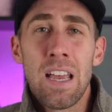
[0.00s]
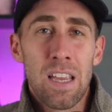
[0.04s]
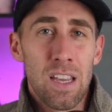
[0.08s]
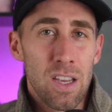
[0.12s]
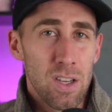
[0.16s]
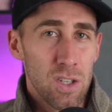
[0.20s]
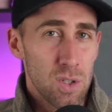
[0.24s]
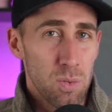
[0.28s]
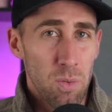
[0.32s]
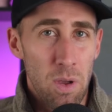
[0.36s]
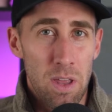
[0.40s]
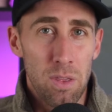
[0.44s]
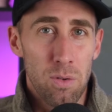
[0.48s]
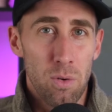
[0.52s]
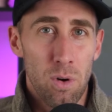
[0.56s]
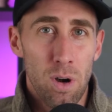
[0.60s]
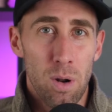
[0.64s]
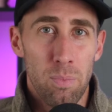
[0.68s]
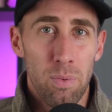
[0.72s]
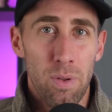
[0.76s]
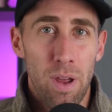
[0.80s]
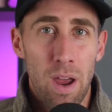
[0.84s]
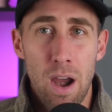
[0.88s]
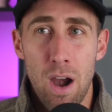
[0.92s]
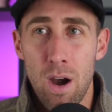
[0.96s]
You swing through to a
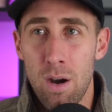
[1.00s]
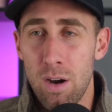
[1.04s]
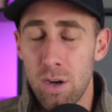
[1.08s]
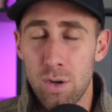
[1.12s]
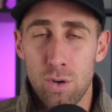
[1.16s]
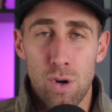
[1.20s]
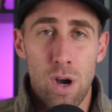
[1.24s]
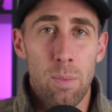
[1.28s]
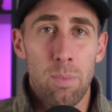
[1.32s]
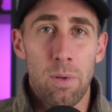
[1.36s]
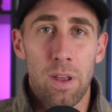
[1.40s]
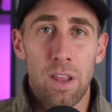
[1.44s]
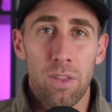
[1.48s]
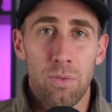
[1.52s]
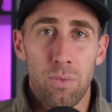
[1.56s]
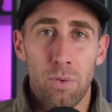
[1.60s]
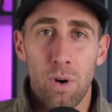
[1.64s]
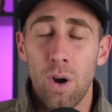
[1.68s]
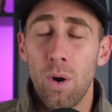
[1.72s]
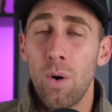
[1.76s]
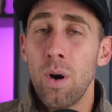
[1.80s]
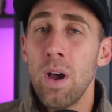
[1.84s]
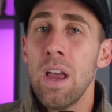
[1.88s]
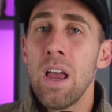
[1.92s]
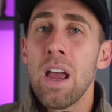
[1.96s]
player, you're trampling
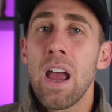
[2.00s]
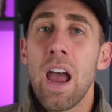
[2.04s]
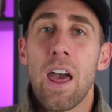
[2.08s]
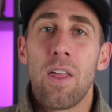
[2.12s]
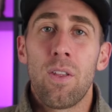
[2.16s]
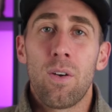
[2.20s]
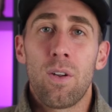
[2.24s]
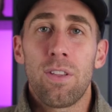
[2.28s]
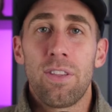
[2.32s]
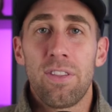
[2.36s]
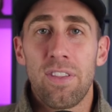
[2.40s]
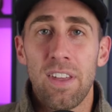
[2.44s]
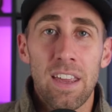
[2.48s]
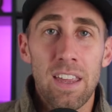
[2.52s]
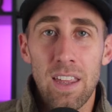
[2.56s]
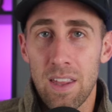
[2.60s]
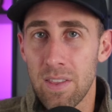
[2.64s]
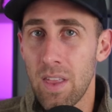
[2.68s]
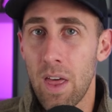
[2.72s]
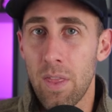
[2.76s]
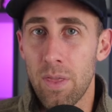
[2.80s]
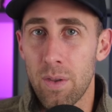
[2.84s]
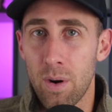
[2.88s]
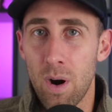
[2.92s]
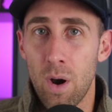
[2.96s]
through, and they're thinking
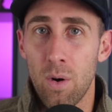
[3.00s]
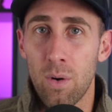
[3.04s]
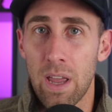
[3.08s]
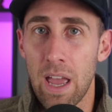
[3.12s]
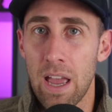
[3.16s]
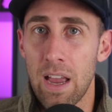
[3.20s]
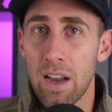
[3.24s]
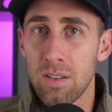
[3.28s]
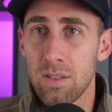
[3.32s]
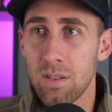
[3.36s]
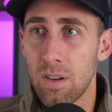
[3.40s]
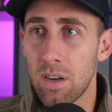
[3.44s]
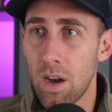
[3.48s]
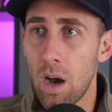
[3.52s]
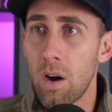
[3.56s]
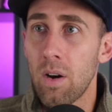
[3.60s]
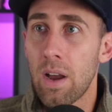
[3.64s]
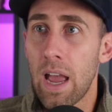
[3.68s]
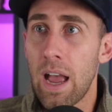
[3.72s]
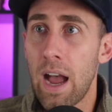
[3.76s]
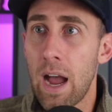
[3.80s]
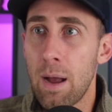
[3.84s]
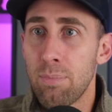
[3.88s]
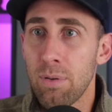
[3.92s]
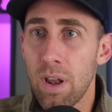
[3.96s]
that they're okay because they're like,
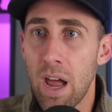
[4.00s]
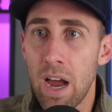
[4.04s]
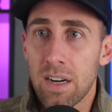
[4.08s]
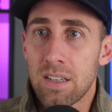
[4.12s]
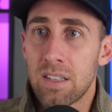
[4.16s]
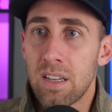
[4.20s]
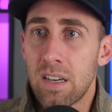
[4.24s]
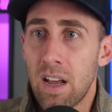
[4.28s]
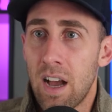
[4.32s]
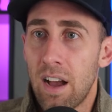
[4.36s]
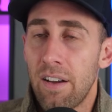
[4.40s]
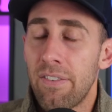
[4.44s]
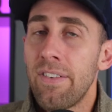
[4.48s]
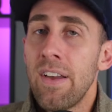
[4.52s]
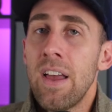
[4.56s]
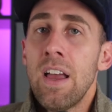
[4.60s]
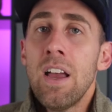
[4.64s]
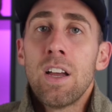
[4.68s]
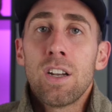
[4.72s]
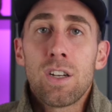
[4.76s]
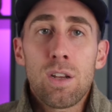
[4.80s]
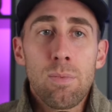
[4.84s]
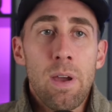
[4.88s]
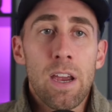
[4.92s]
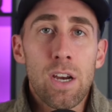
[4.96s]
okay, I blocked enough
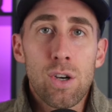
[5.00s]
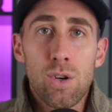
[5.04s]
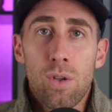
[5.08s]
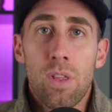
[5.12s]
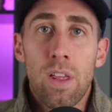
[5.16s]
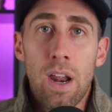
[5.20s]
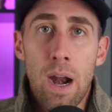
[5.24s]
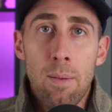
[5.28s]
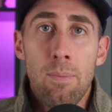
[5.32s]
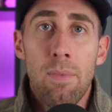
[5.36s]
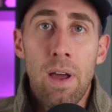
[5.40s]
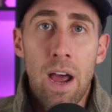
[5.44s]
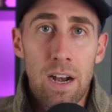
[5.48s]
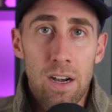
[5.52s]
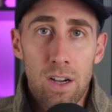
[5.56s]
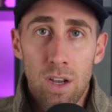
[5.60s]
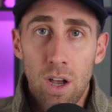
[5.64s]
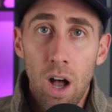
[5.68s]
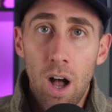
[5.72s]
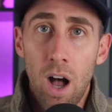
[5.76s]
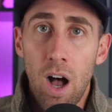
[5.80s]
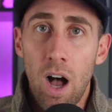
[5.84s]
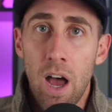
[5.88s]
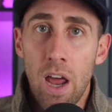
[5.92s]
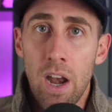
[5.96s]
to make sure that I'm not
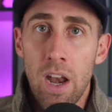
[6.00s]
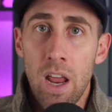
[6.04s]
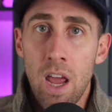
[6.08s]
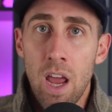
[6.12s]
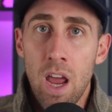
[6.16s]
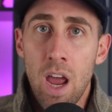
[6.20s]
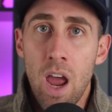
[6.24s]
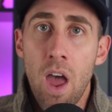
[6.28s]
gone.